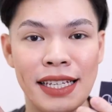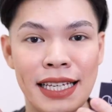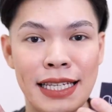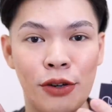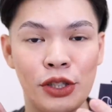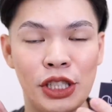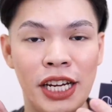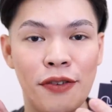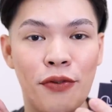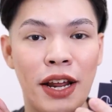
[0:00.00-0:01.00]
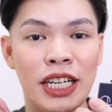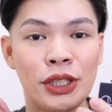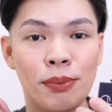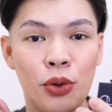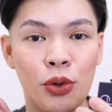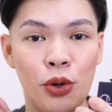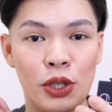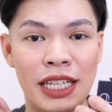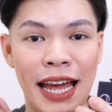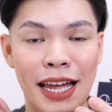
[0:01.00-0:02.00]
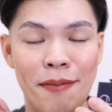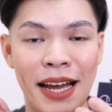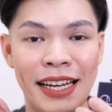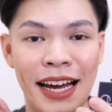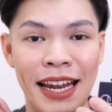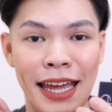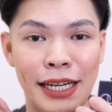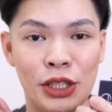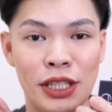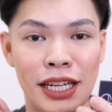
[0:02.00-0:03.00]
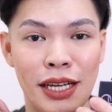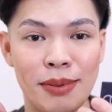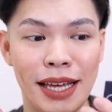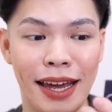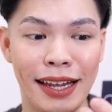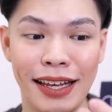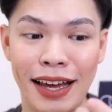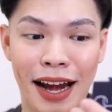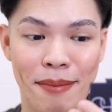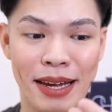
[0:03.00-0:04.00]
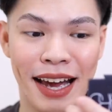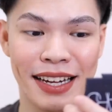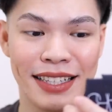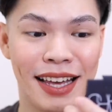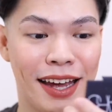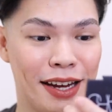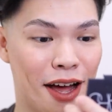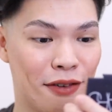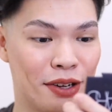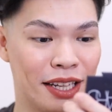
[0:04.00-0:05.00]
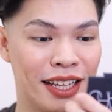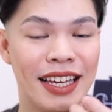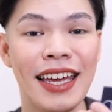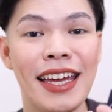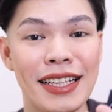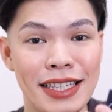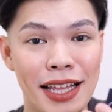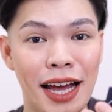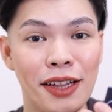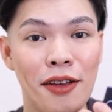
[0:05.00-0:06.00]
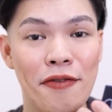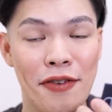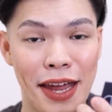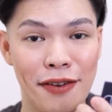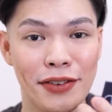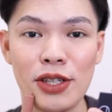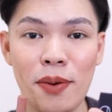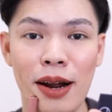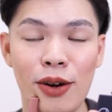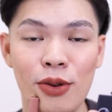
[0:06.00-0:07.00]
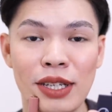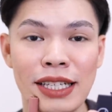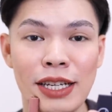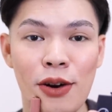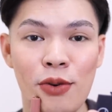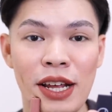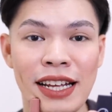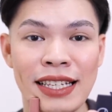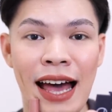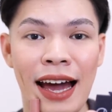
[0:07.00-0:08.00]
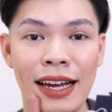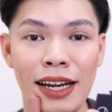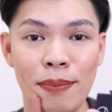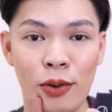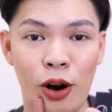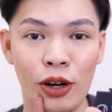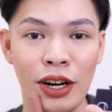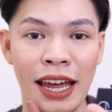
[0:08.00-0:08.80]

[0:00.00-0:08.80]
This is how the shade Fresh Brew looks like kapag nakalagay na siya sa lips. And grabe guys, I love it. Instant fave. Sobrang close kasi ng kulay niya sa aking lip color